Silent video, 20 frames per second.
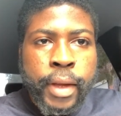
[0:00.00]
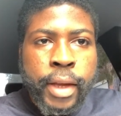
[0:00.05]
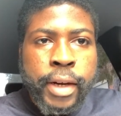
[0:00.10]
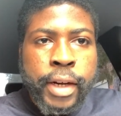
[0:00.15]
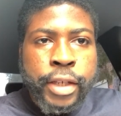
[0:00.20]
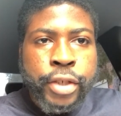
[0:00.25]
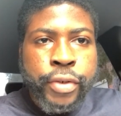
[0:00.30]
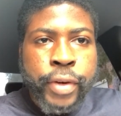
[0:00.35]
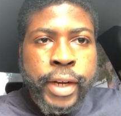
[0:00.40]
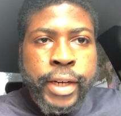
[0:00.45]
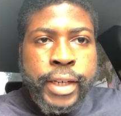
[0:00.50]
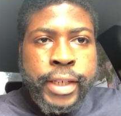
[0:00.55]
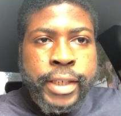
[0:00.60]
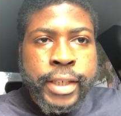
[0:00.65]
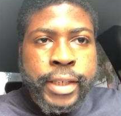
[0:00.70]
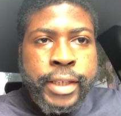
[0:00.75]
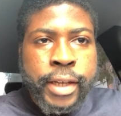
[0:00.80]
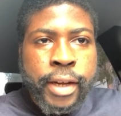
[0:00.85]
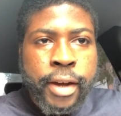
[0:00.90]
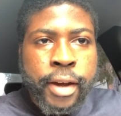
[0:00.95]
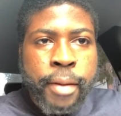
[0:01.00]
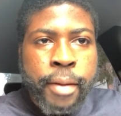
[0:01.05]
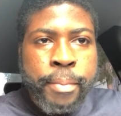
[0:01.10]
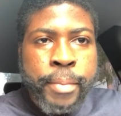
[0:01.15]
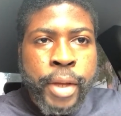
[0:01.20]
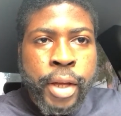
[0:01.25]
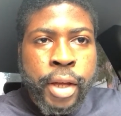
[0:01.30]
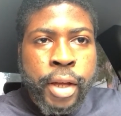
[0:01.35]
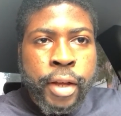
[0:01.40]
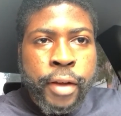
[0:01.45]
That's right. This is um
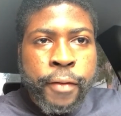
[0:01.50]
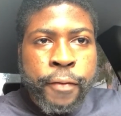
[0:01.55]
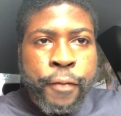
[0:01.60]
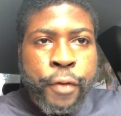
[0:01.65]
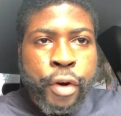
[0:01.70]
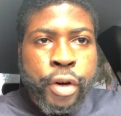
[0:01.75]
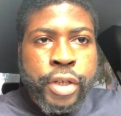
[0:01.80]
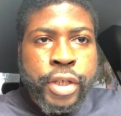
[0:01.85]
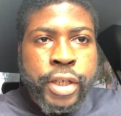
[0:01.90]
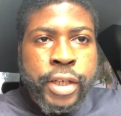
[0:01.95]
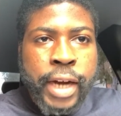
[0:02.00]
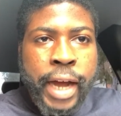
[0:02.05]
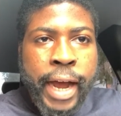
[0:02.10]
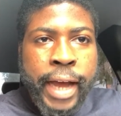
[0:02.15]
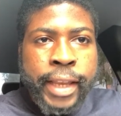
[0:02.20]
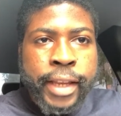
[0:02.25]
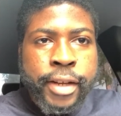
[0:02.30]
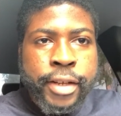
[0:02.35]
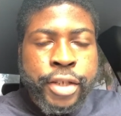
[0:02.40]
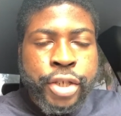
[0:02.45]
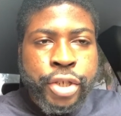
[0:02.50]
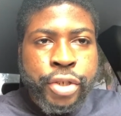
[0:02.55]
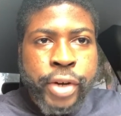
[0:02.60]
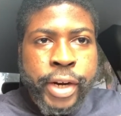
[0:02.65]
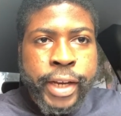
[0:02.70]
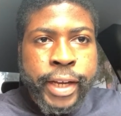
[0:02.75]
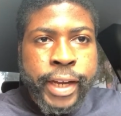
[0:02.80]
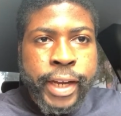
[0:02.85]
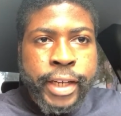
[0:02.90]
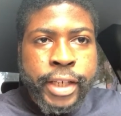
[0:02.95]
Virgin Island
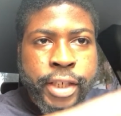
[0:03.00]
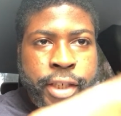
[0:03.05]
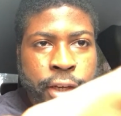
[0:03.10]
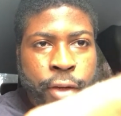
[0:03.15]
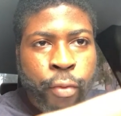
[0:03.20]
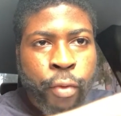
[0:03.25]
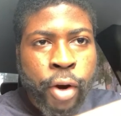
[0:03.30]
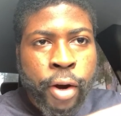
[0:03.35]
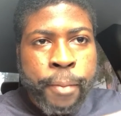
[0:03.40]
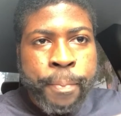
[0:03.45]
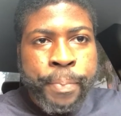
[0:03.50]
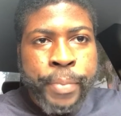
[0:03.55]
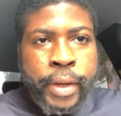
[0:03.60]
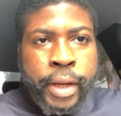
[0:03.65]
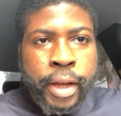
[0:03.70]
Straight Gate, Shalom.